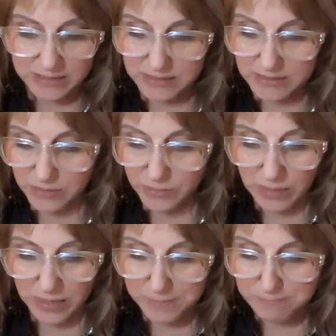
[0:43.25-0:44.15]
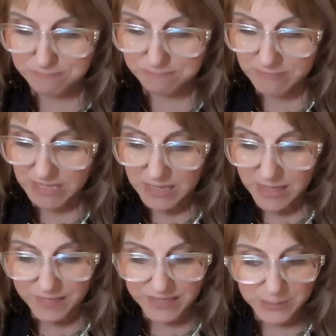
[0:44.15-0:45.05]
So
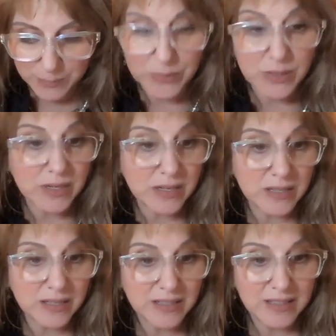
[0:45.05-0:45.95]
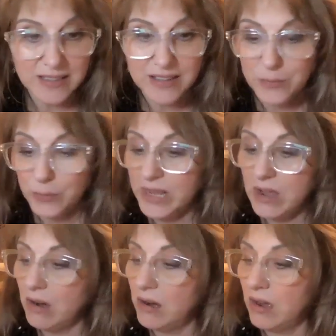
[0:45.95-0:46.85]
this book, we
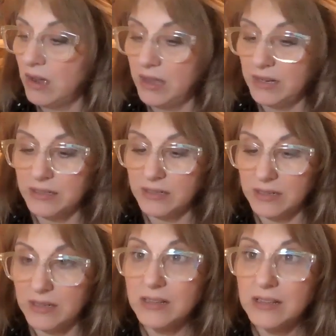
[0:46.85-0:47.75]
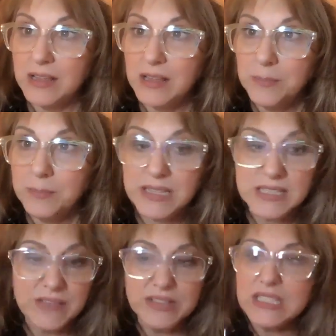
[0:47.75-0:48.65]
are on May
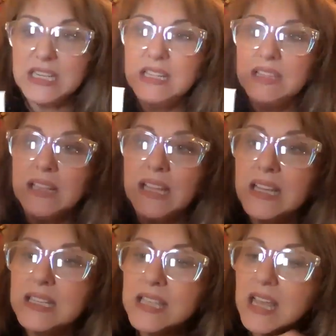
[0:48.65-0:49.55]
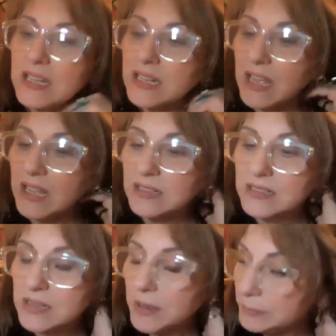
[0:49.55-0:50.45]
17th, like I said, and
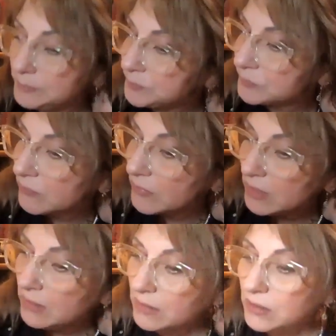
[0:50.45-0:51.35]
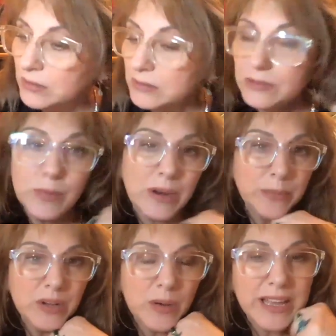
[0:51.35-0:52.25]
why don't
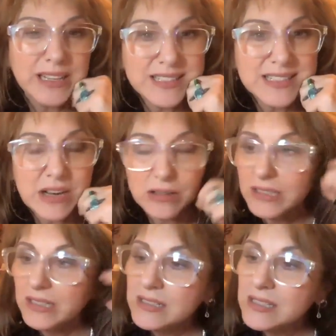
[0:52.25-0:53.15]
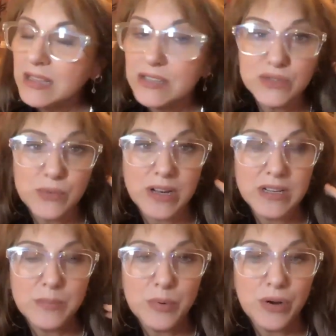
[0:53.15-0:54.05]
we go ahead and settle in and say the
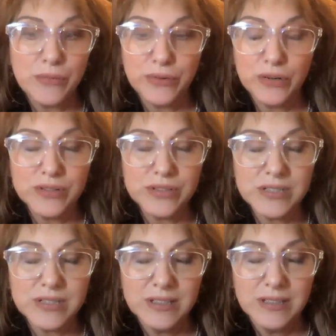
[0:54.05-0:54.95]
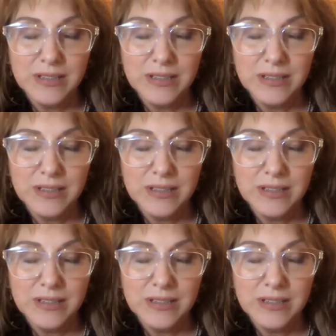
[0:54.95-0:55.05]
Serenity Prayer first.